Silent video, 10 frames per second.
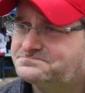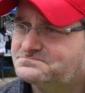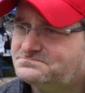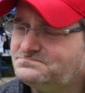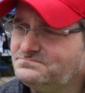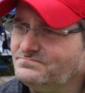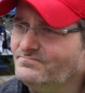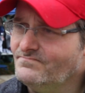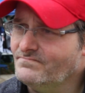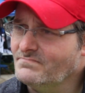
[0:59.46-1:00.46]
Do you know why
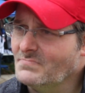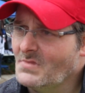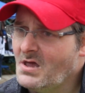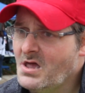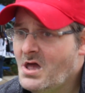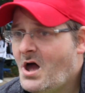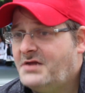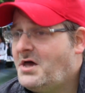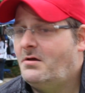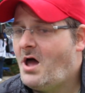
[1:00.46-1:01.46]
they do that?
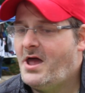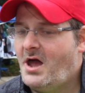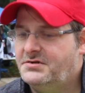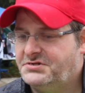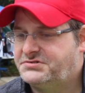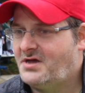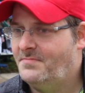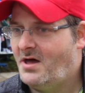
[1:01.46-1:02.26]
I don't. I, I just, I'm